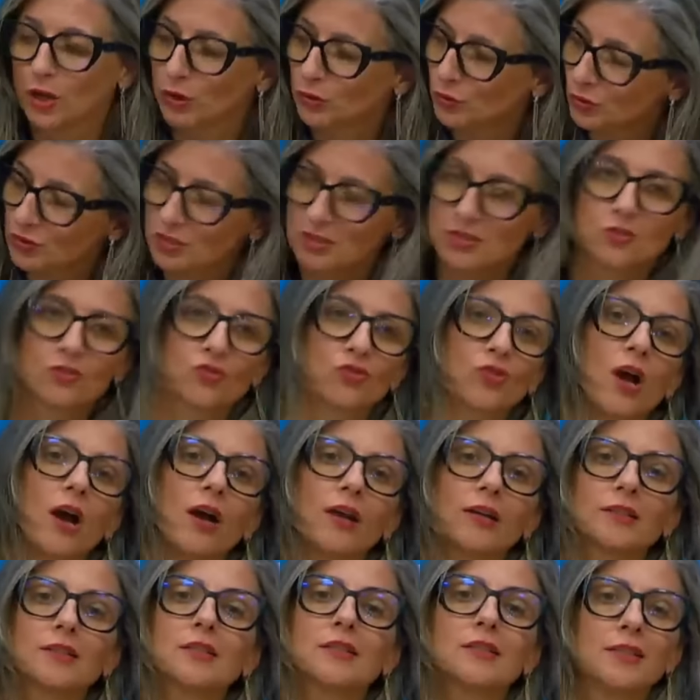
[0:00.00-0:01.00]
to
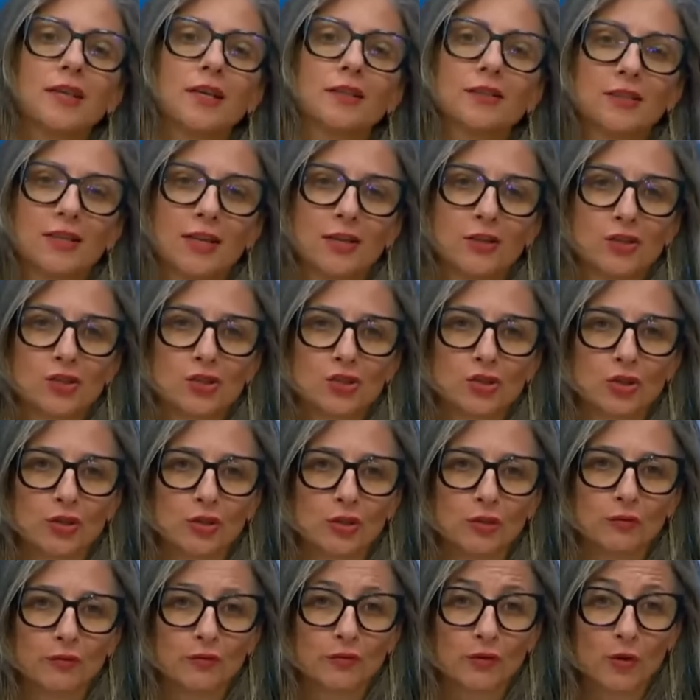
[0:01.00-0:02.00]
distract the
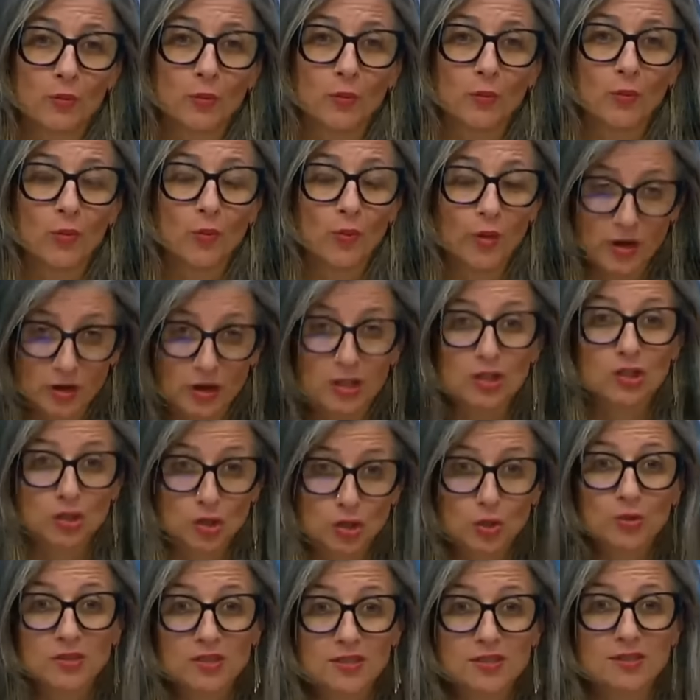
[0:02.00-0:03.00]
attention from where it
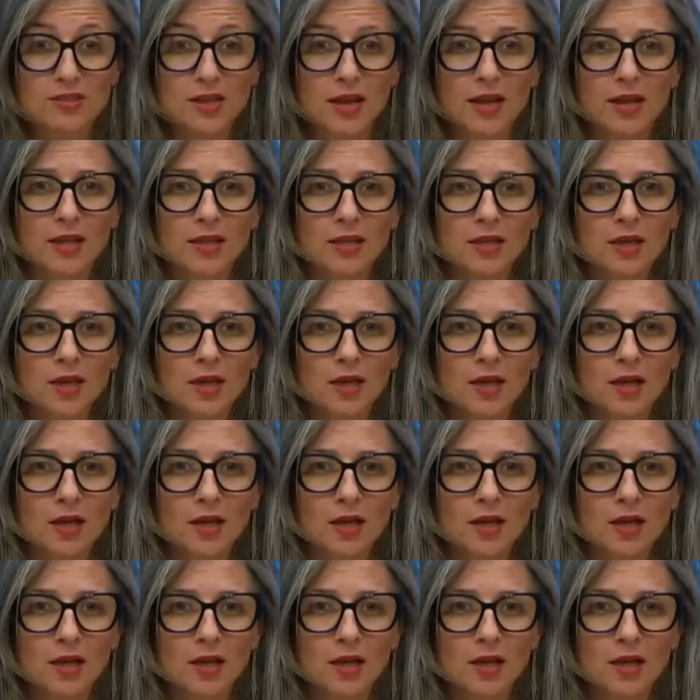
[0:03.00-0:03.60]
should stay.